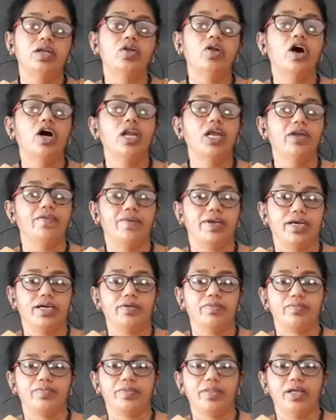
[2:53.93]
non-living,
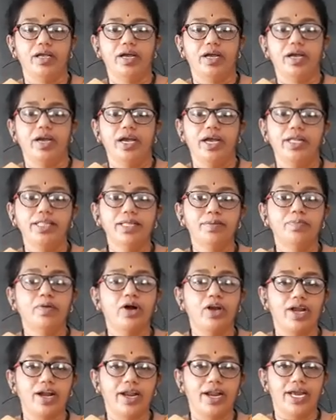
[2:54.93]
in the
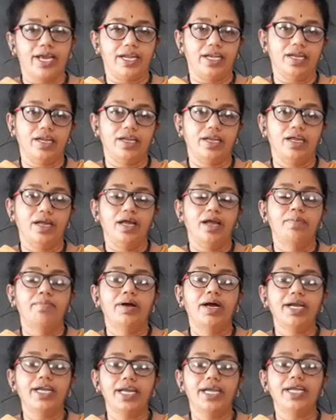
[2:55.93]
borderline,
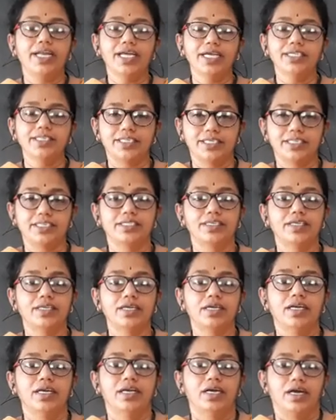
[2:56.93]
but it is
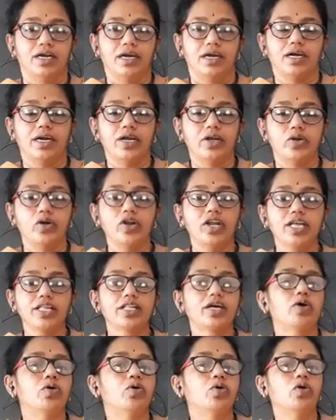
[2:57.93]
controlling
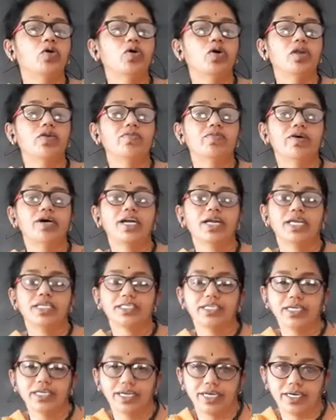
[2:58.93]
the whole world,
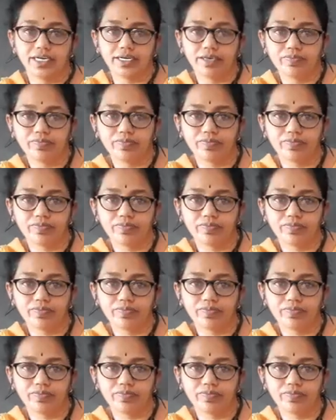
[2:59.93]
isn't it?